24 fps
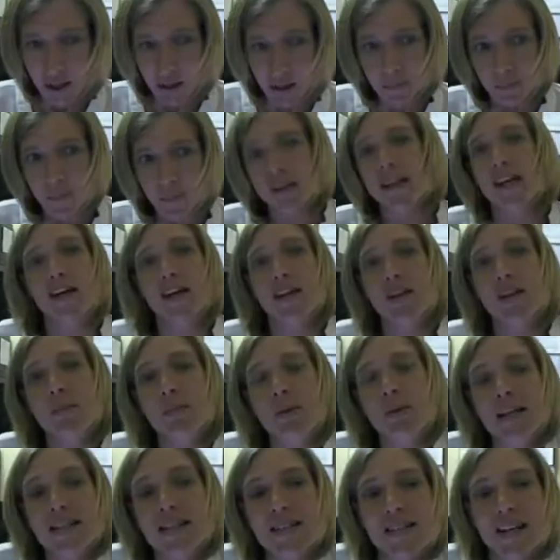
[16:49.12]
But the other
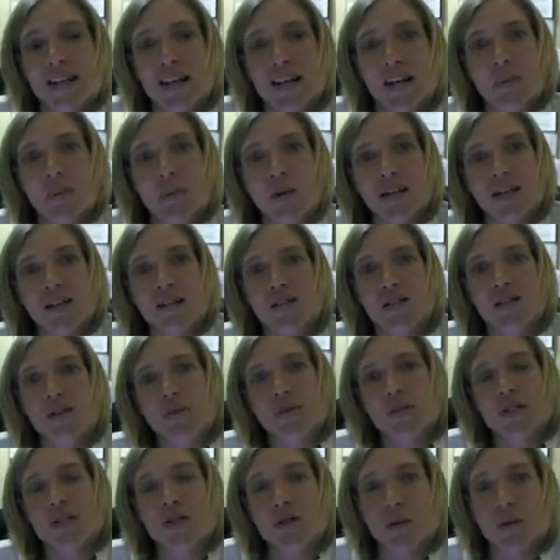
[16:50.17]
place that I went to
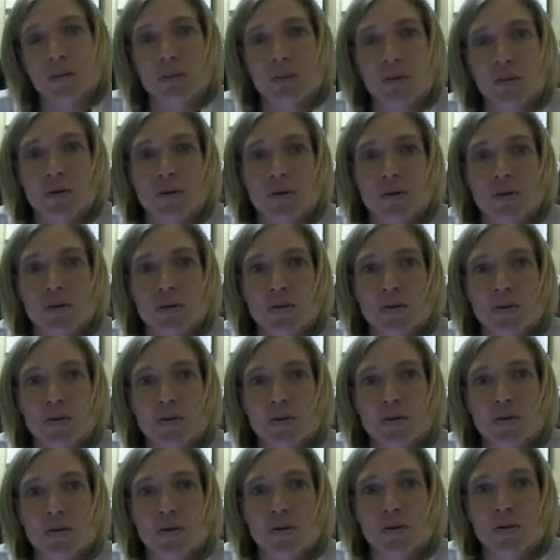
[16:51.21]
was to a producer
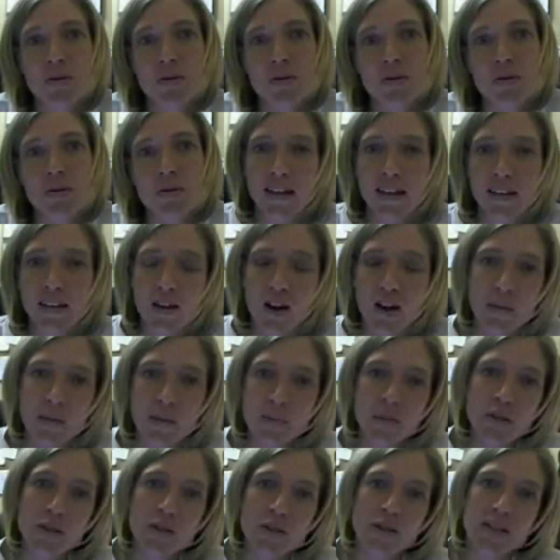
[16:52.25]
himself. So I had the
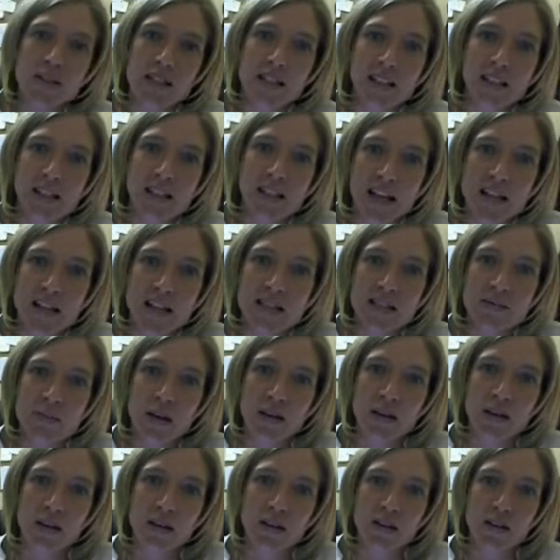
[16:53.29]
opportunity last
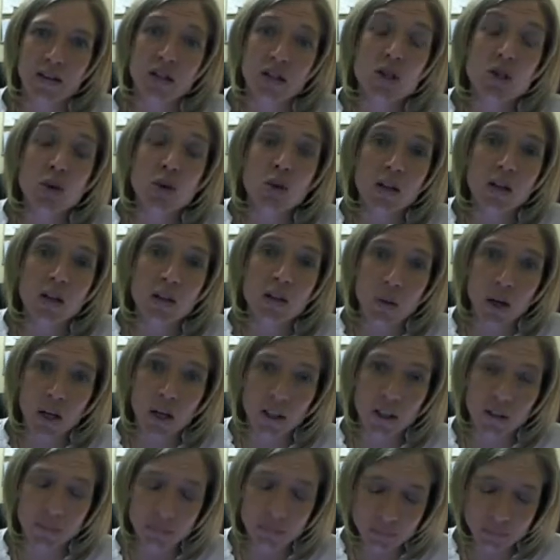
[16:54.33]
month to tour a
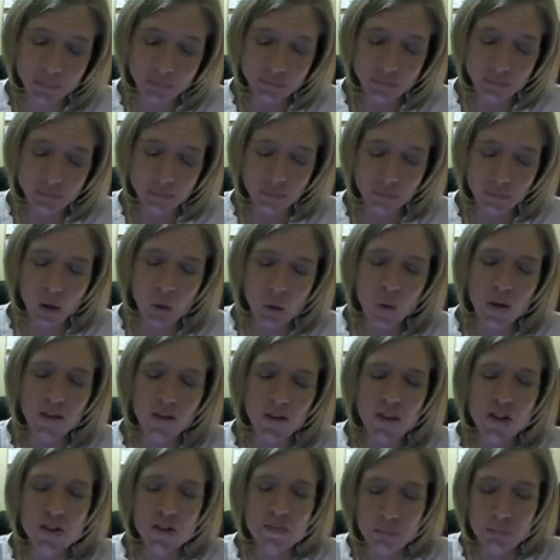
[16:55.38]
barn where
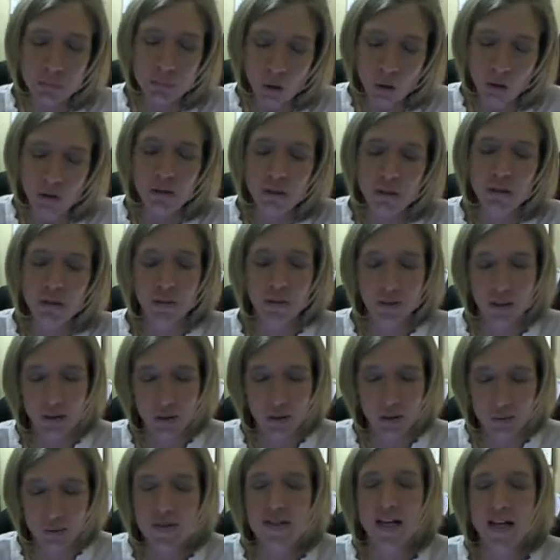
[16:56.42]
there's both
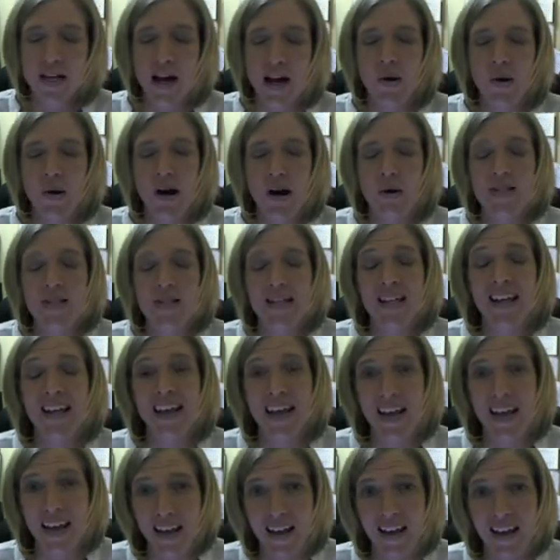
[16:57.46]
loose sow housing
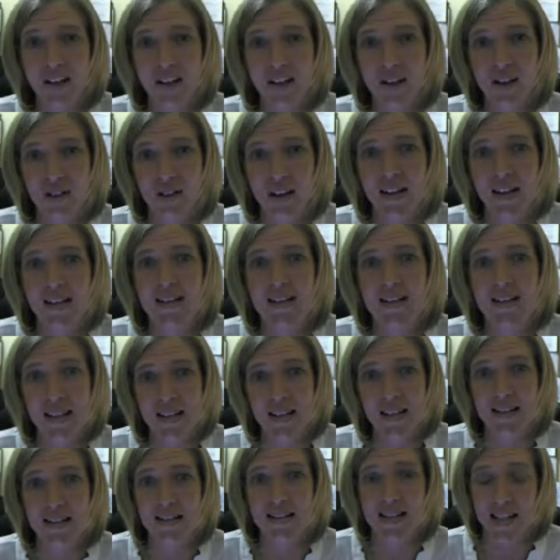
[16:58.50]
and crates
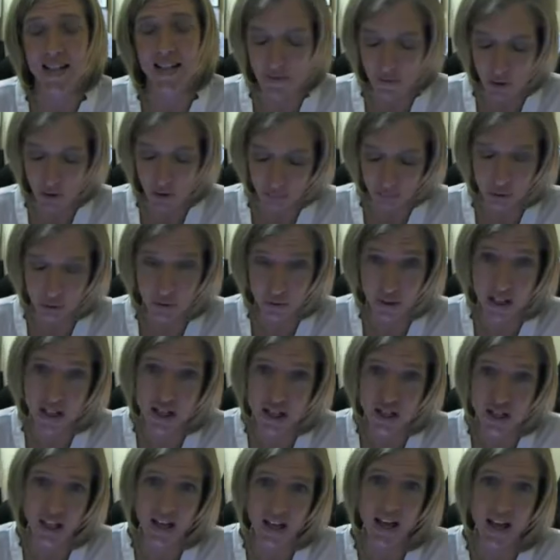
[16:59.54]
in the same
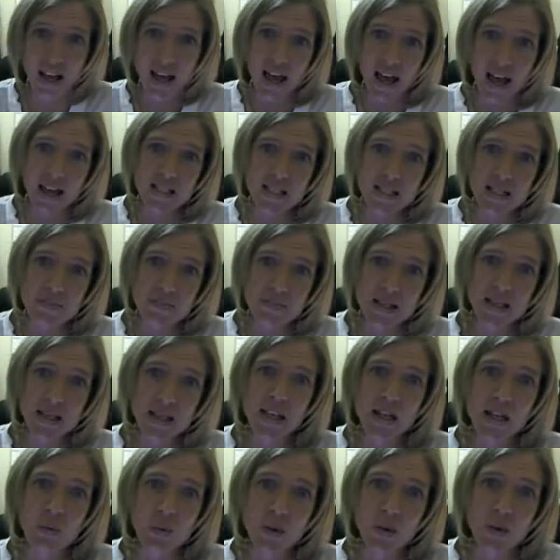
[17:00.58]
operation, and
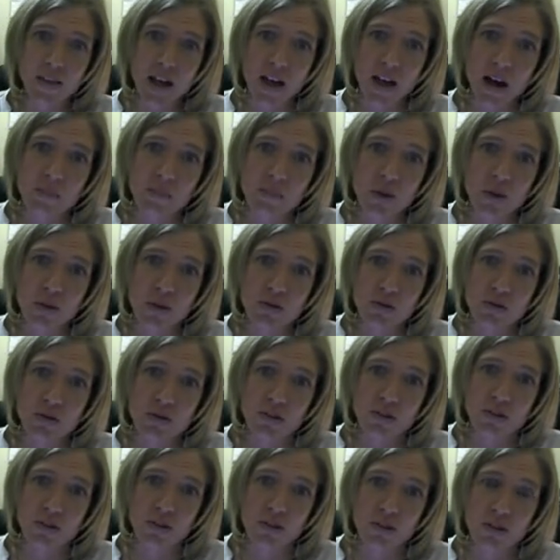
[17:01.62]
speaking with that
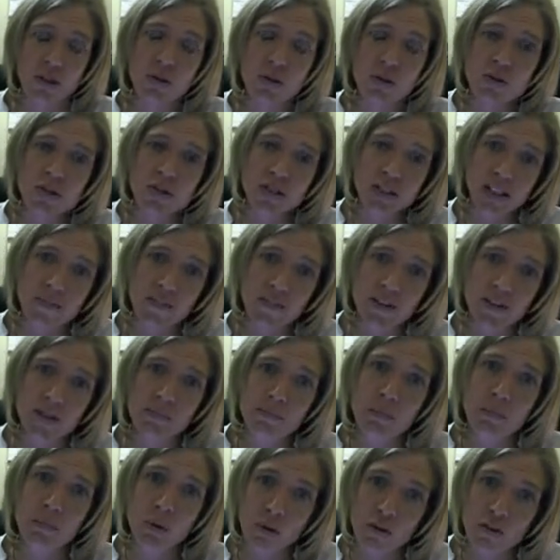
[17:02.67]
producer who's living
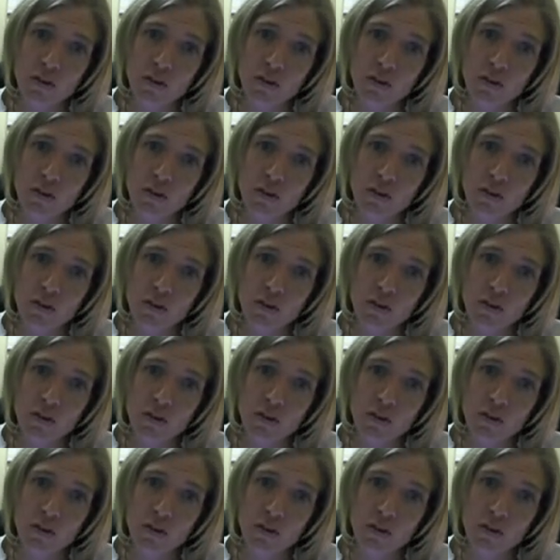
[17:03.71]
both